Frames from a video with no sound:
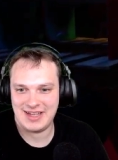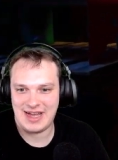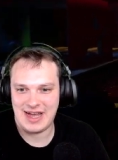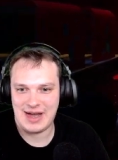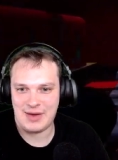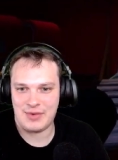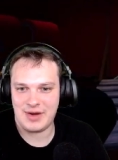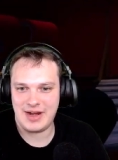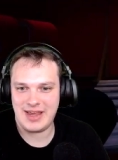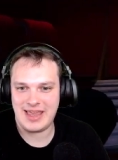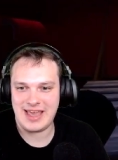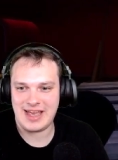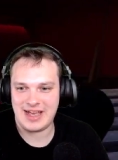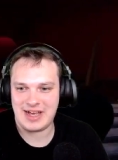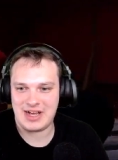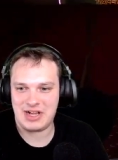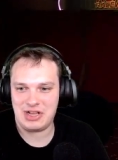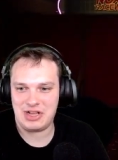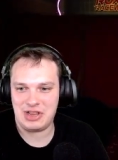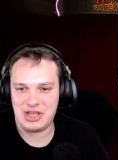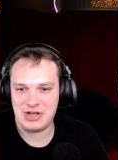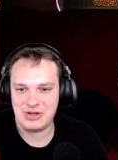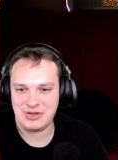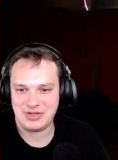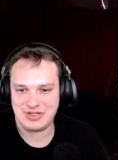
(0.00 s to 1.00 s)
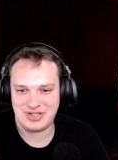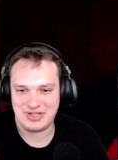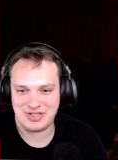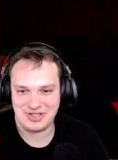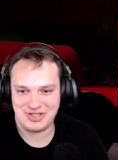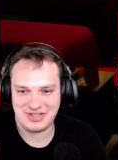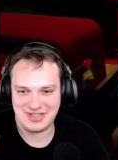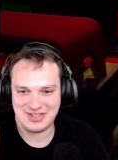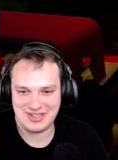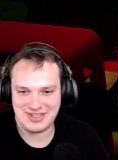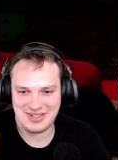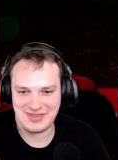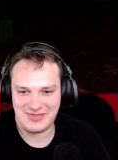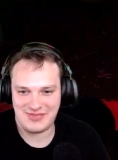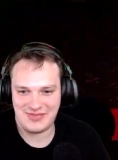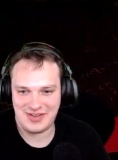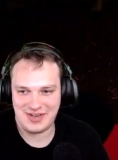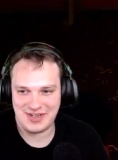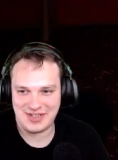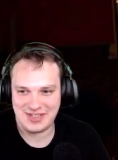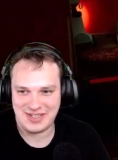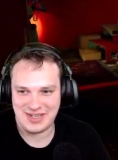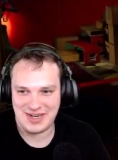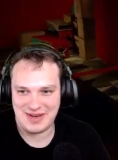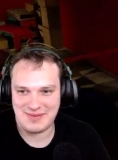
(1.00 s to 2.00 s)
I want to get closer to
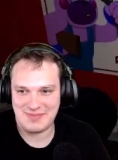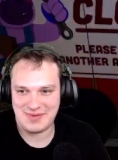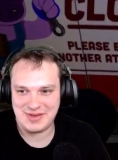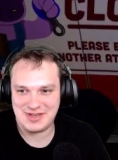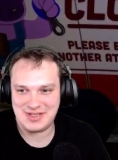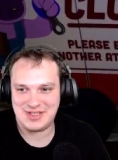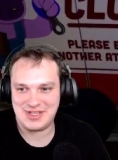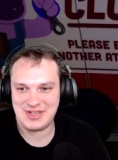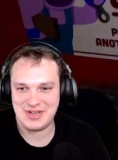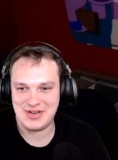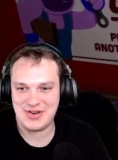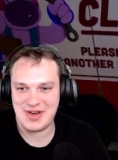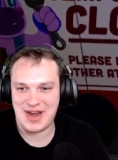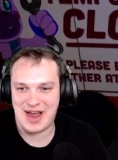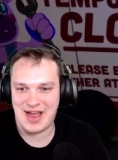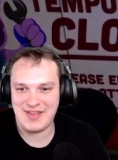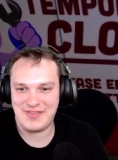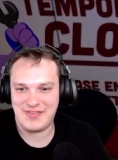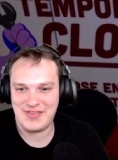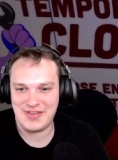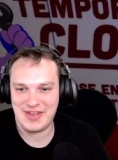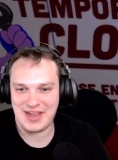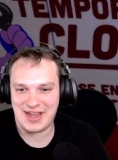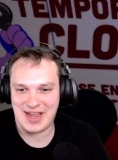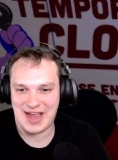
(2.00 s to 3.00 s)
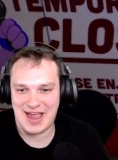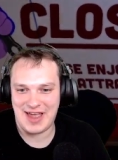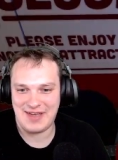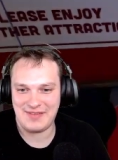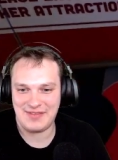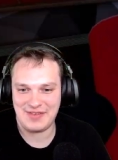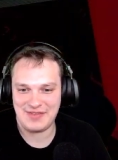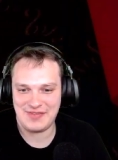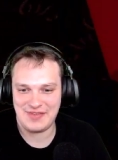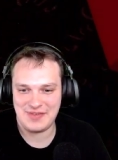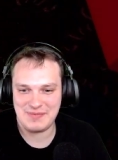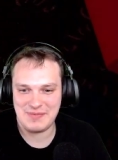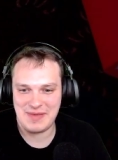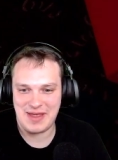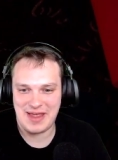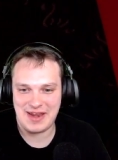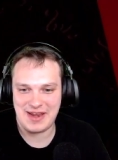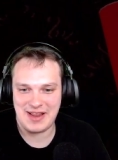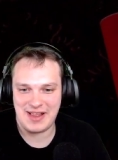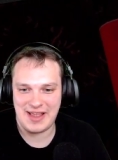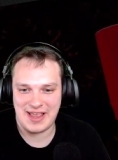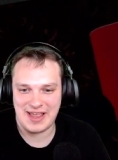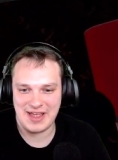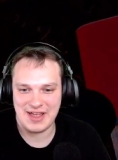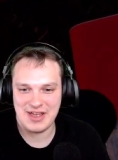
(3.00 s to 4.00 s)
finishing it, but dude, I feel like I have even
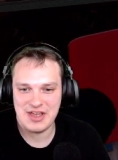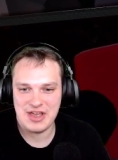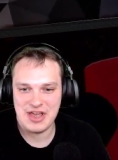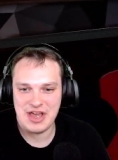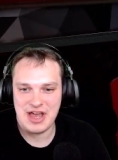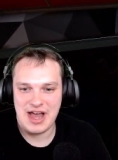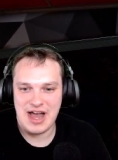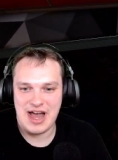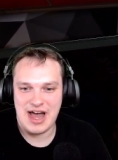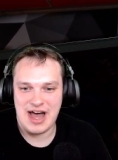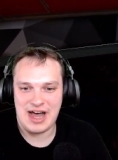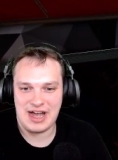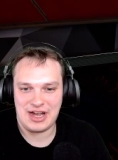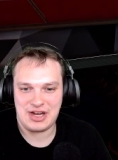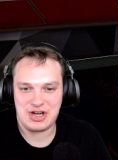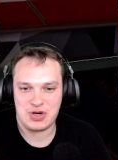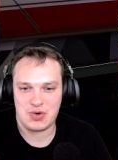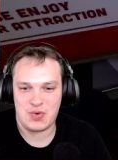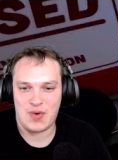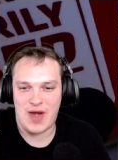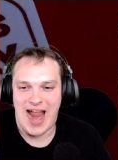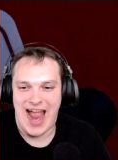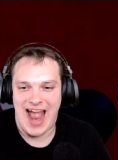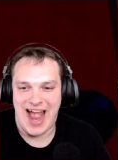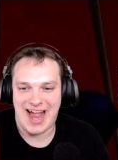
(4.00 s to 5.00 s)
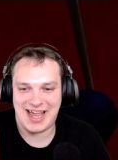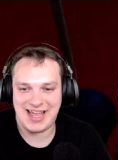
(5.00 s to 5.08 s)
made like a crack.